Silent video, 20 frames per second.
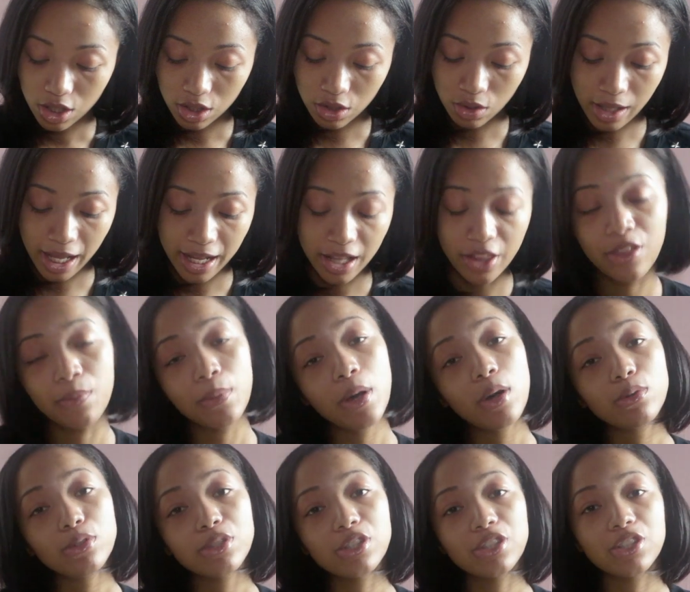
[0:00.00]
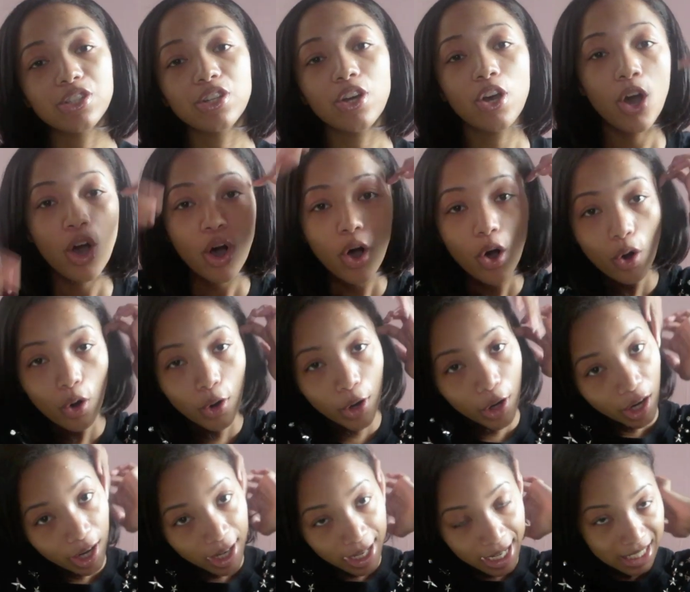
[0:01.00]
you like the most
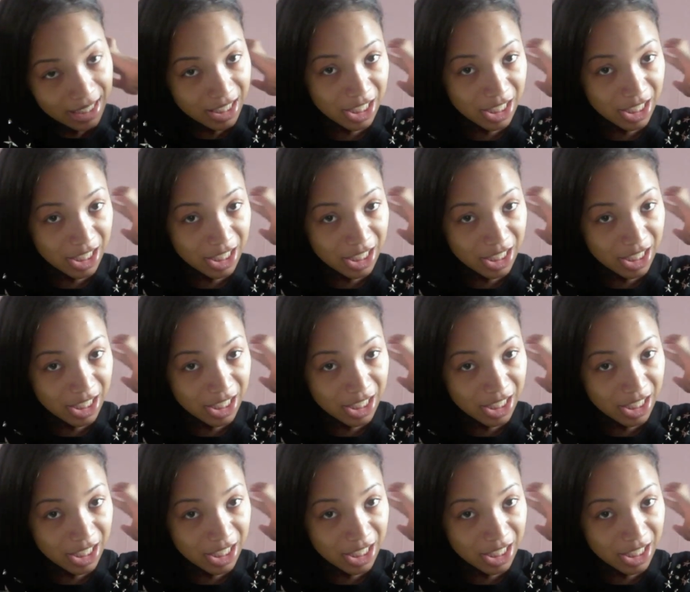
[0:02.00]
or